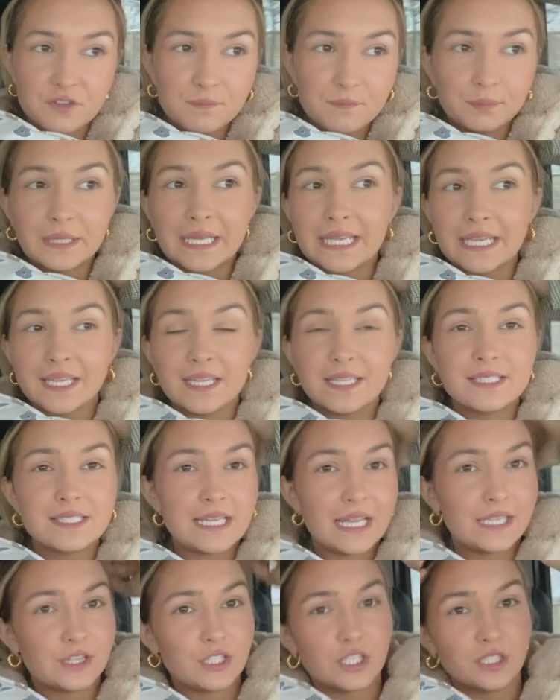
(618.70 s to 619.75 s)
of blankets
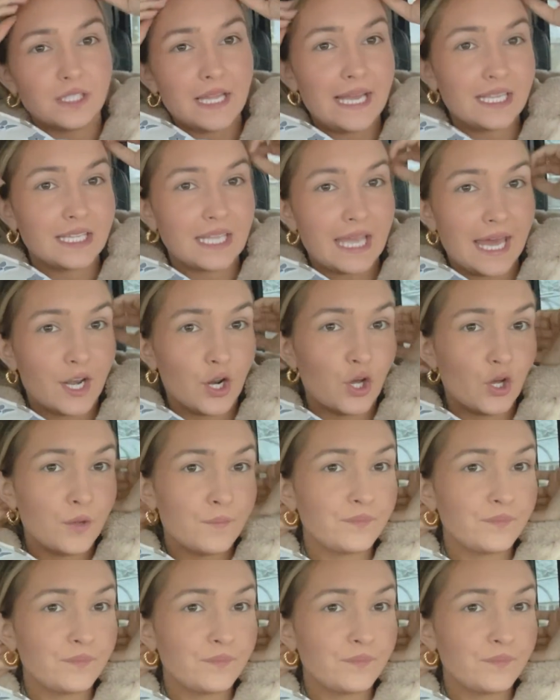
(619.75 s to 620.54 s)
in their like kennel.